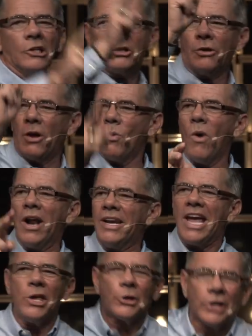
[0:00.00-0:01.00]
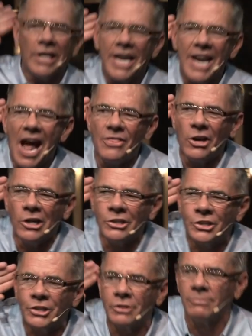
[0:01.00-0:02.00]
so that one day you can lead
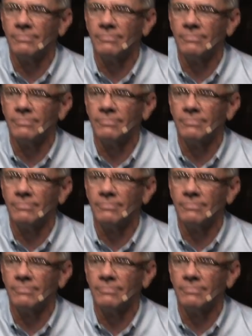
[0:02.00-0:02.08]
others.